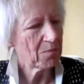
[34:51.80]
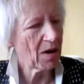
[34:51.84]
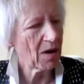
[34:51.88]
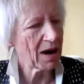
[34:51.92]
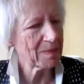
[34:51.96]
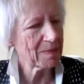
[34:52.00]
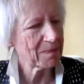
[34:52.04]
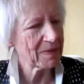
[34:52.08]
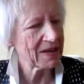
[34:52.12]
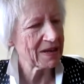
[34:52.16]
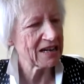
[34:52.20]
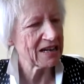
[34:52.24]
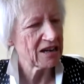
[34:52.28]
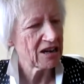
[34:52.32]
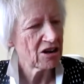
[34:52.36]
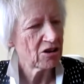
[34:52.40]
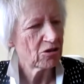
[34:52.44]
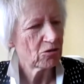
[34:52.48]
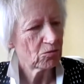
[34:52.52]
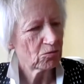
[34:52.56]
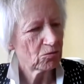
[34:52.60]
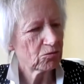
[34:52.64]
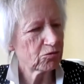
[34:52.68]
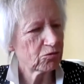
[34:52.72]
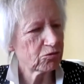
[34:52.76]
be
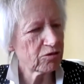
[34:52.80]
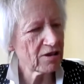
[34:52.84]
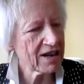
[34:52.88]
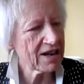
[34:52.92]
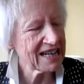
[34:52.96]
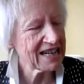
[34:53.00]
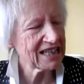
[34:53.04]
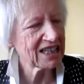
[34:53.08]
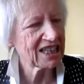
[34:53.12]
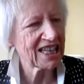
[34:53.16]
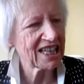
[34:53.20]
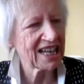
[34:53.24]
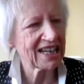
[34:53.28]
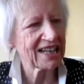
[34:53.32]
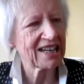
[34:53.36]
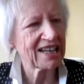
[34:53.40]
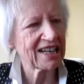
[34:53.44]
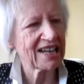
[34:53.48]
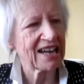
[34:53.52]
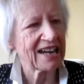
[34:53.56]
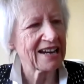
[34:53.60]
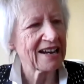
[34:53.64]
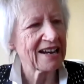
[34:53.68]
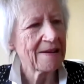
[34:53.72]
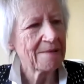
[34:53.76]

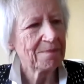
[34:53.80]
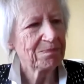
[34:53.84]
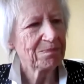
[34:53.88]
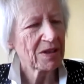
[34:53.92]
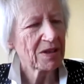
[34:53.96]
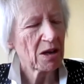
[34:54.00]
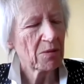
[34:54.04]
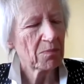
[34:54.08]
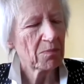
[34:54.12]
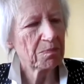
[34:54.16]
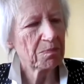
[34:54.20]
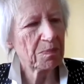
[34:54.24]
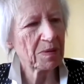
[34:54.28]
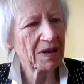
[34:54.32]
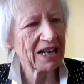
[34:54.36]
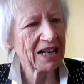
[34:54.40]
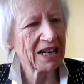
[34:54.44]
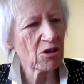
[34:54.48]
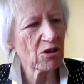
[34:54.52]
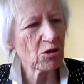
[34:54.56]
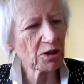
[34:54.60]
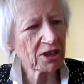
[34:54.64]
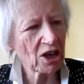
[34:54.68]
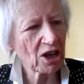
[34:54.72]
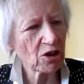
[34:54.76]
rethinking. But I
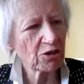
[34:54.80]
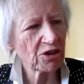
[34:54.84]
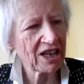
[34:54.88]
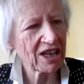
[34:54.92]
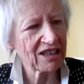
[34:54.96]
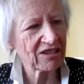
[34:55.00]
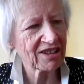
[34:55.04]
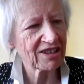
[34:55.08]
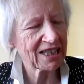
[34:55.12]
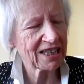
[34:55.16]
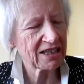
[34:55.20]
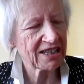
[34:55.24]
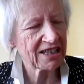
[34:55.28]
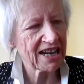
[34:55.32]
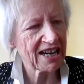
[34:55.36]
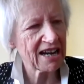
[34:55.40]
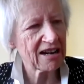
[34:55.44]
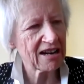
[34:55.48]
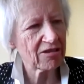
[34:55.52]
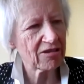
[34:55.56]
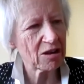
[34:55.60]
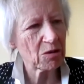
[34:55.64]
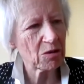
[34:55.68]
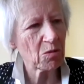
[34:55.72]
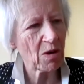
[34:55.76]
also think this is an
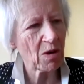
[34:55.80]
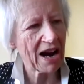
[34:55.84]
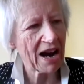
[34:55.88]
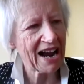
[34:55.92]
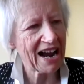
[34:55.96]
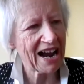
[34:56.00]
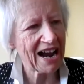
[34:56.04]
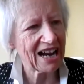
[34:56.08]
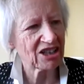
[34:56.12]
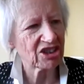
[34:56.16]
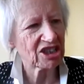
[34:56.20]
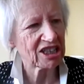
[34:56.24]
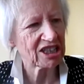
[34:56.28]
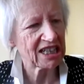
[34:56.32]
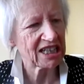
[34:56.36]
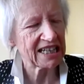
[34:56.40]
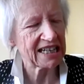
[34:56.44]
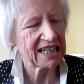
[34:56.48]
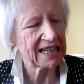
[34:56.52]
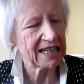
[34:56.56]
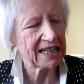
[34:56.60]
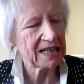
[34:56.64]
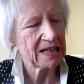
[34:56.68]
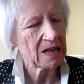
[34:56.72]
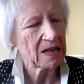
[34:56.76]
area where
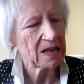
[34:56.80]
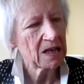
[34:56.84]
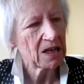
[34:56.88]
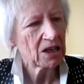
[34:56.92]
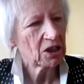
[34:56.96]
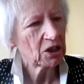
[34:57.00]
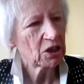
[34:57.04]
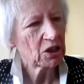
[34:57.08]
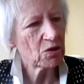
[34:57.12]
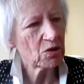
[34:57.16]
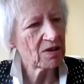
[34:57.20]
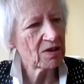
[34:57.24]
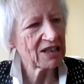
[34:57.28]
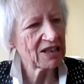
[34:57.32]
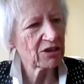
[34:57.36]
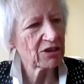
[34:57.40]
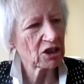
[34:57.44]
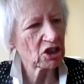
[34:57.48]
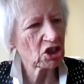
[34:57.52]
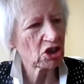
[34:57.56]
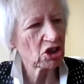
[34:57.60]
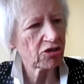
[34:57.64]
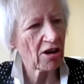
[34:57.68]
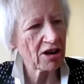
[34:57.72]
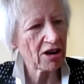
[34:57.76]
actually you need the
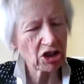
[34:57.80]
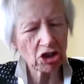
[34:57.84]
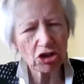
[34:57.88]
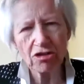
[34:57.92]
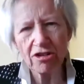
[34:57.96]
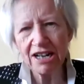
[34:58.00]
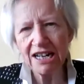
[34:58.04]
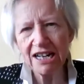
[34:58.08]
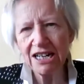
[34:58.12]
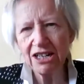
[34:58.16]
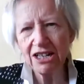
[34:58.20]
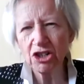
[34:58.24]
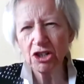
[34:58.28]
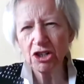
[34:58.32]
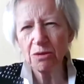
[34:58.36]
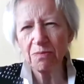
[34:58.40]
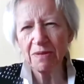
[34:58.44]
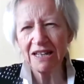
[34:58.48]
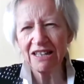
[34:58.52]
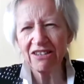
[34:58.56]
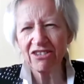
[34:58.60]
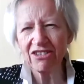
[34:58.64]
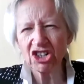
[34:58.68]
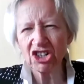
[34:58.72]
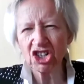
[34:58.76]
Treasury to be
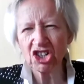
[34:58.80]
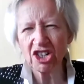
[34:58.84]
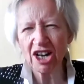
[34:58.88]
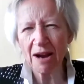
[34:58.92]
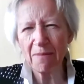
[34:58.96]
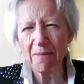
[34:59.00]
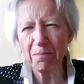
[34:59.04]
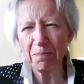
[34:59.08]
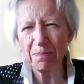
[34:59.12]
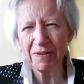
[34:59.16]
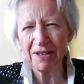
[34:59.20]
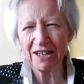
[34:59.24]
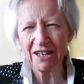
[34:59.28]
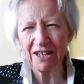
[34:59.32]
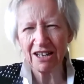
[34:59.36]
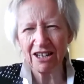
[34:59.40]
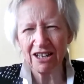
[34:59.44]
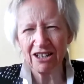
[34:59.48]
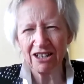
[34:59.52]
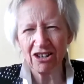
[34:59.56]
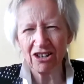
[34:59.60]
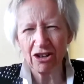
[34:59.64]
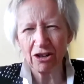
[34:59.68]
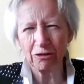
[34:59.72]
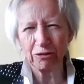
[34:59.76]
the
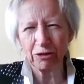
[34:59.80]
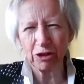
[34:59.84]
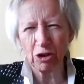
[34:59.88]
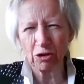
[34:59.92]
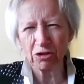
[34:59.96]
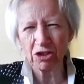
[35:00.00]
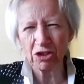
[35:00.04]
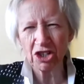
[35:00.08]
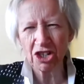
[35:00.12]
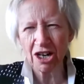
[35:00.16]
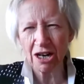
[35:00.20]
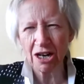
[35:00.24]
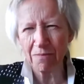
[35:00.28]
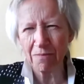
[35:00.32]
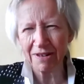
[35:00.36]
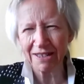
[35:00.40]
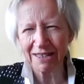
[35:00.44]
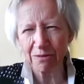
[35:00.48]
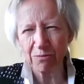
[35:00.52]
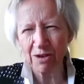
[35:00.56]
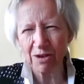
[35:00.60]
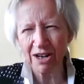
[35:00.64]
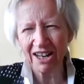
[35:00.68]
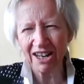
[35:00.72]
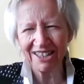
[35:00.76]
champion of
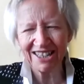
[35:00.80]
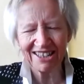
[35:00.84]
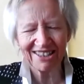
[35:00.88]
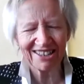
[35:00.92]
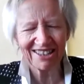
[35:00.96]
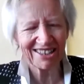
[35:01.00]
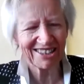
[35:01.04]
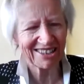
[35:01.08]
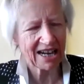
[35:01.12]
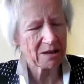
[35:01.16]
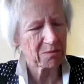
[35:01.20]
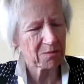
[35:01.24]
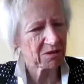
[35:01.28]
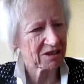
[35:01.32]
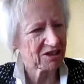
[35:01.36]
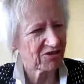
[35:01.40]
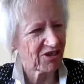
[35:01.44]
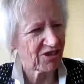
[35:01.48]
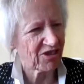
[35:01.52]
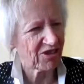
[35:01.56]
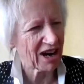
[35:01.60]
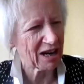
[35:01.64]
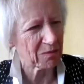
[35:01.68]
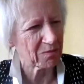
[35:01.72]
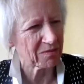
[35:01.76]
long-termism. When I did sustainable
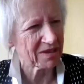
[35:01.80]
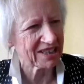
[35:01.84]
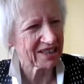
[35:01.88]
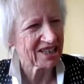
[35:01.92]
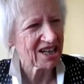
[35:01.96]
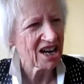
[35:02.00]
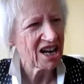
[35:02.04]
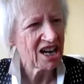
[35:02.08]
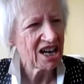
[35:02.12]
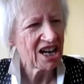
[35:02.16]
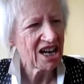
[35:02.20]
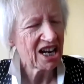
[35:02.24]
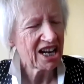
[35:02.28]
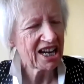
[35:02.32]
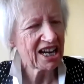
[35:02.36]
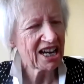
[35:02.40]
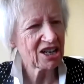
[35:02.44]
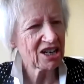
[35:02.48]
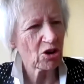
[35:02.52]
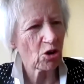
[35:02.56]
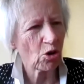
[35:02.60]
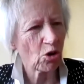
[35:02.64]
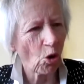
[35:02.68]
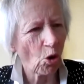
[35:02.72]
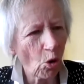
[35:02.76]
development,
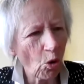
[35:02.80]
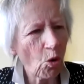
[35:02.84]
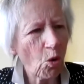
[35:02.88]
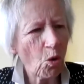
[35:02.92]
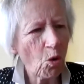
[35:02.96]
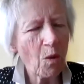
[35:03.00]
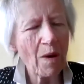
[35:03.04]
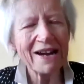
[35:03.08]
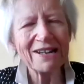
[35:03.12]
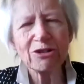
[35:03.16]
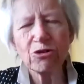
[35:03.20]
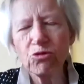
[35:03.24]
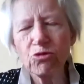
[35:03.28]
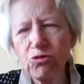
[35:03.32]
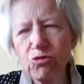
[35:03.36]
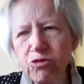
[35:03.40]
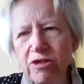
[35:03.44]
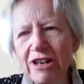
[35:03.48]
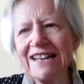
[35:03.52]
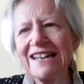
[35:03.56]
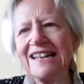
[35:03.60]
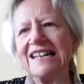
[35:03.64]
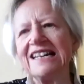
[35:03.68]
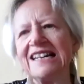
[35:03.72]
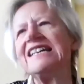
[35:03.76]
it always
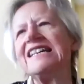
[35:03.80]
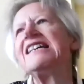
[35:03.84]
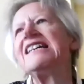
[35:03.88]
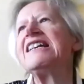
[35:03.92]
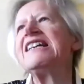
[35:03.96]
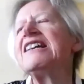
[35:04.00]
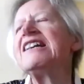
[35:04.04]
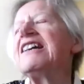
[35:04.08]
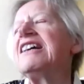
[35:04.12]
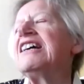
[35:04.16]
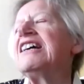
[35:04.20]
really